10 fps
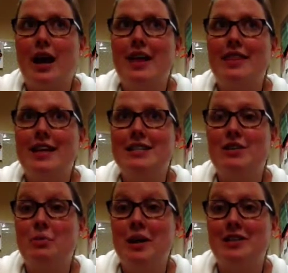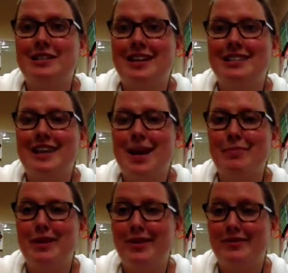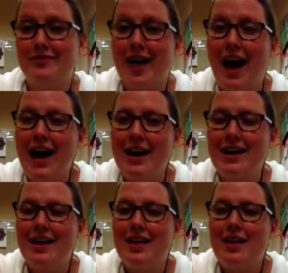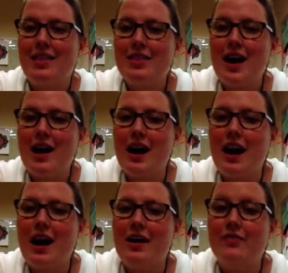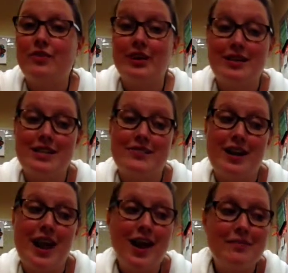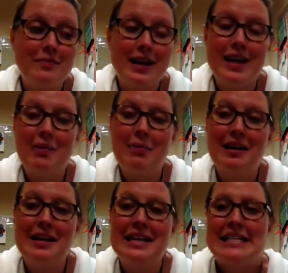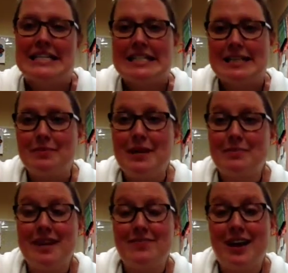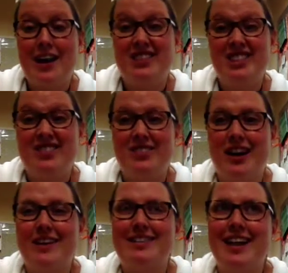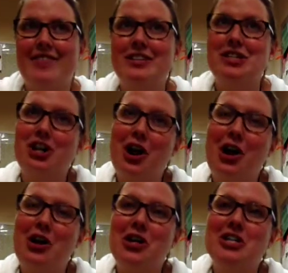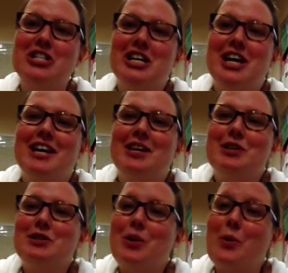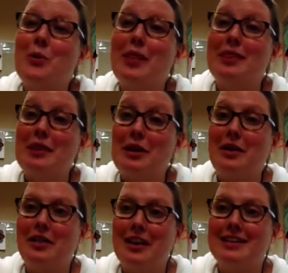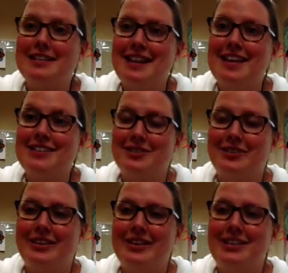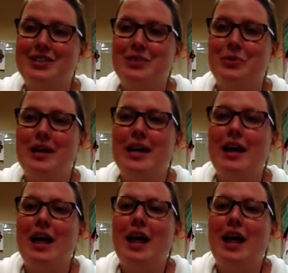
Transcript: I think so much tends to happen on the fly that I forget to even have my camera. Sometimes I've actually forgotten to have it charged. So little things that I certainly need to tweak.